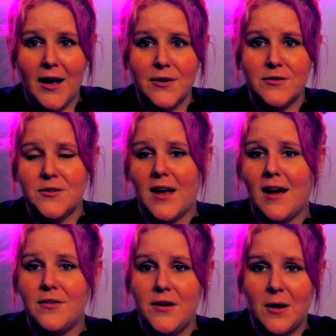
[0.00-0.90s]
or do they
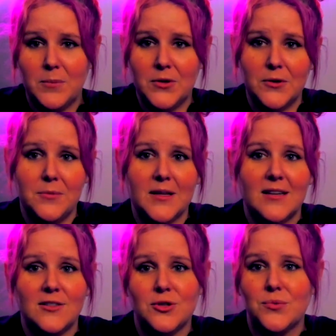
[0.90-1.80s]
have a number
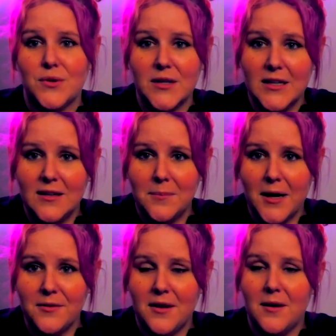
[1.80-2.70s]
because you're worried
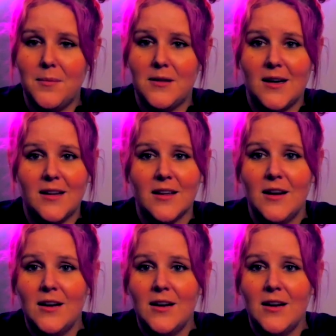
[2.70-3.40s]
about them and like